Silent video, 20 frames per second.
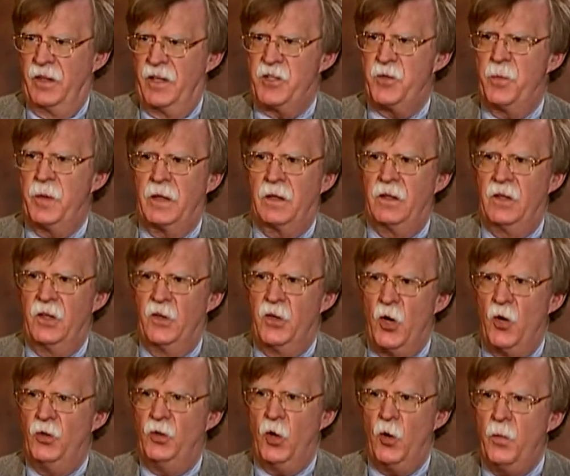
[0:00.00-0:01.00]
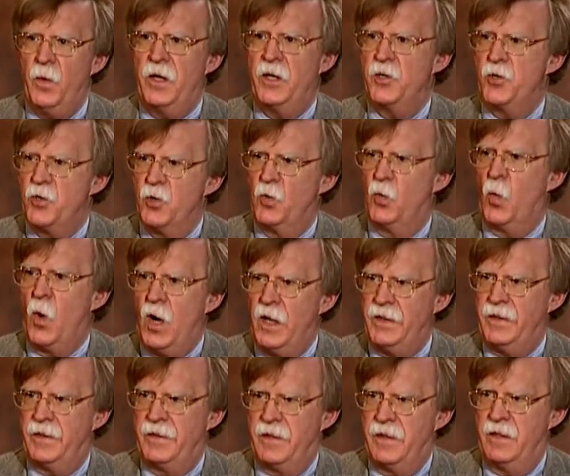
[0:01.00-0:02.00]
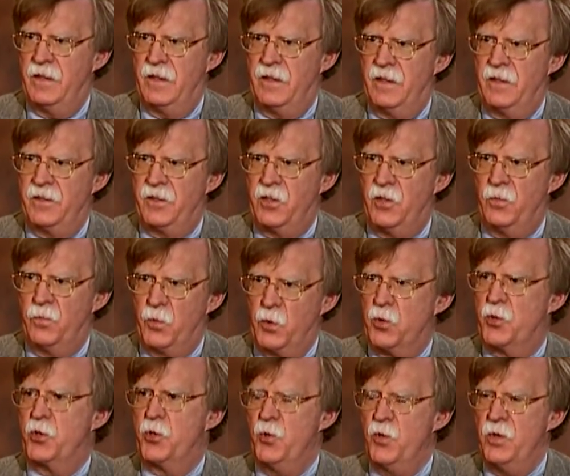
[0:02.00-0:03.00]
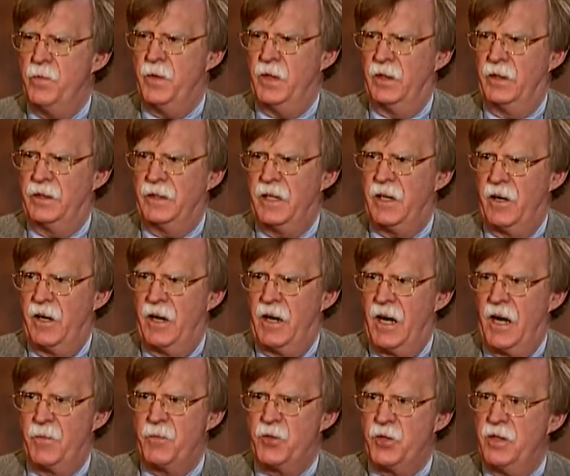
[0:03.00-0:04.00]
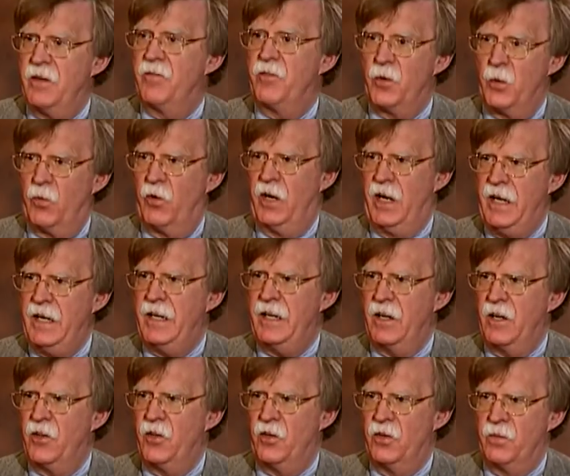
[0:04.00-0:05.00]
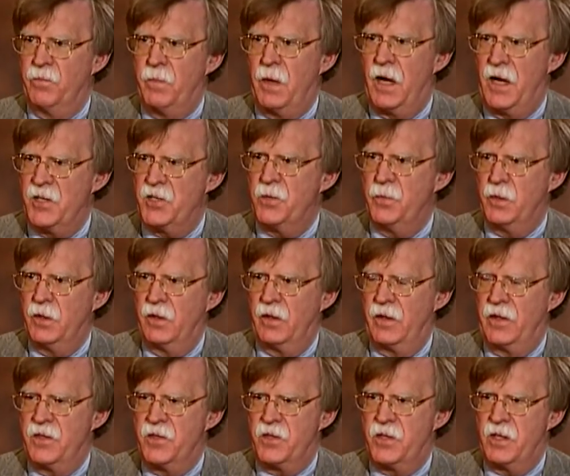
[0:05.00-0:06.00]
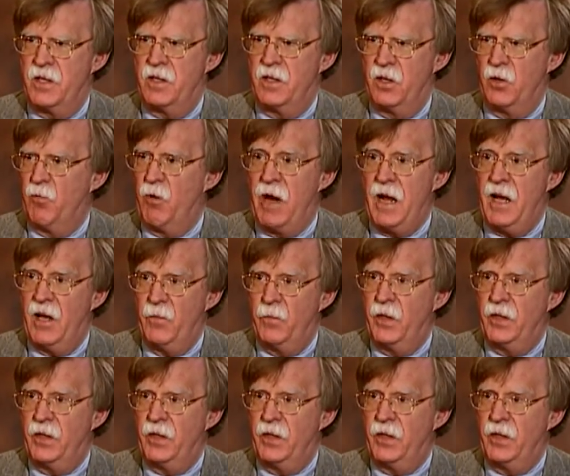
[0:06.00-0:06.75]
Let's be clear. No, nobody should want to pursue the military option if there were any other possibilities around.